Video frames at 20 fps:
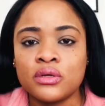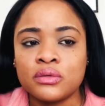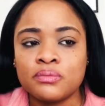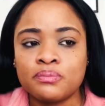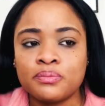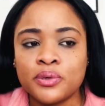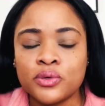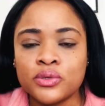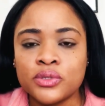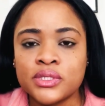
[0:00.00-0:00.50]

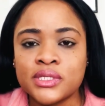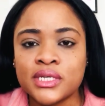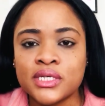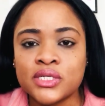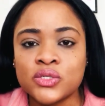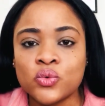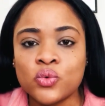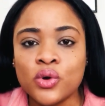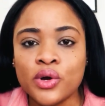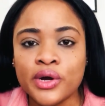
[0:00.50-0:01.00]
process
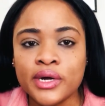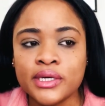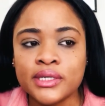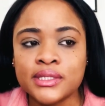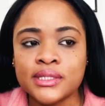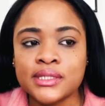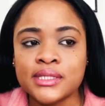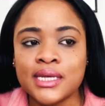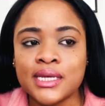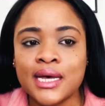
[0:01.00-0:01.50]

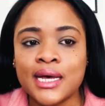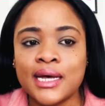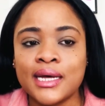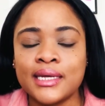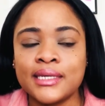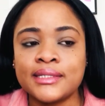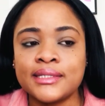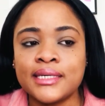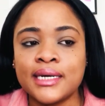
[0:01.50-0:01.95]
works, and